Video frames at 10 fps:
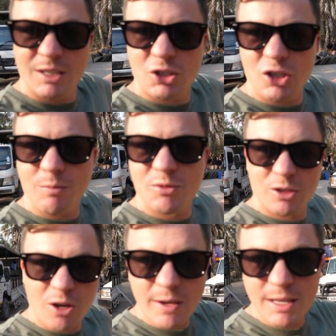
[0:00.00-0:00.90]
these jeeps
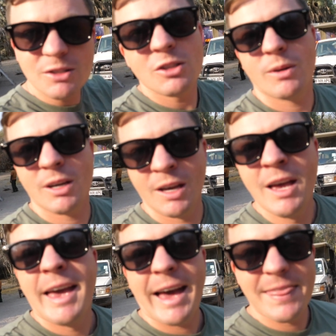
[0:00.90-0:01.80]
to go into it
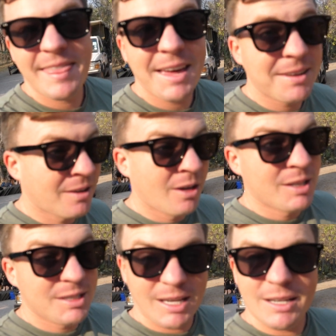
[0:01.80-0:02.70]
and then
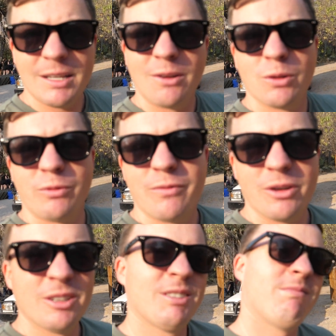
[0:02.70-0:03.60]
sailing along the river.